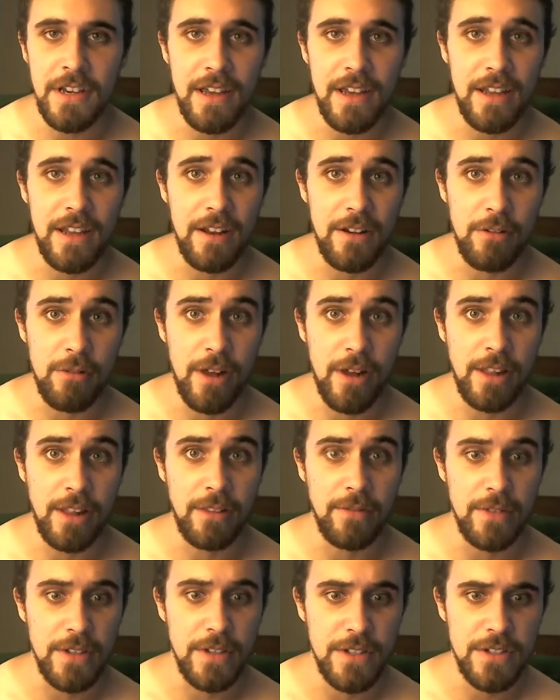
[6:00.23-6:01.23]
and
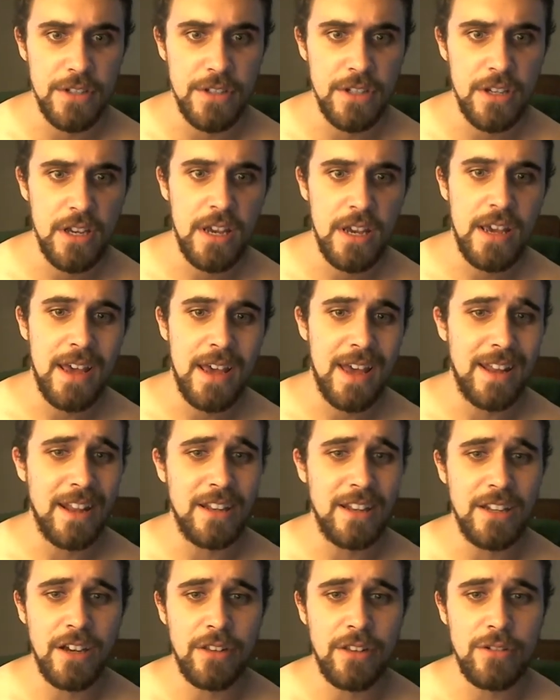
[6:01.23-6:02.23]
irrelevant, and
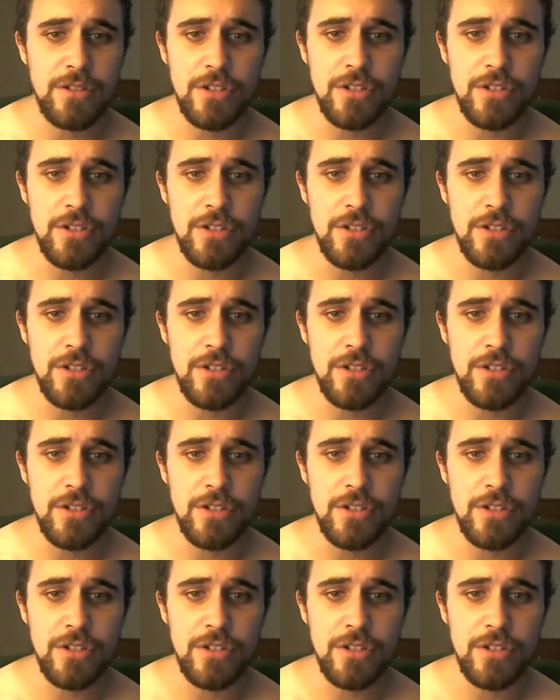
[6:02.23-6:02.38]
any other